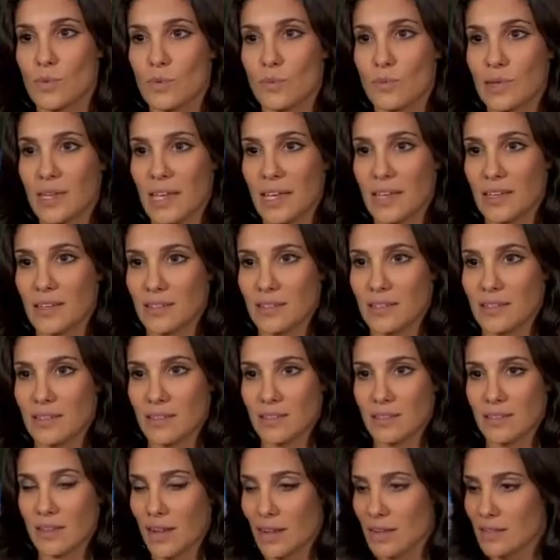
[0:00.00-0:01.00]
be
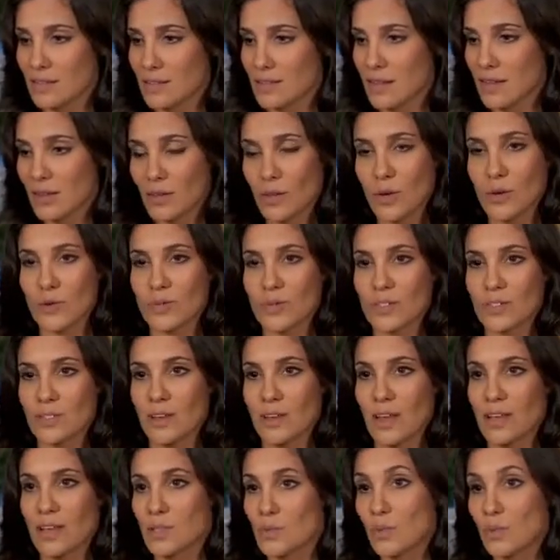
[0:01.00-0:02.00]
as
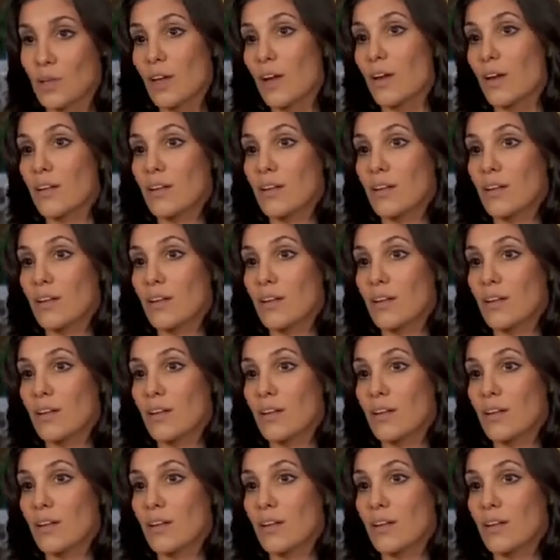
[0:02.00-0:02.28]
close as we all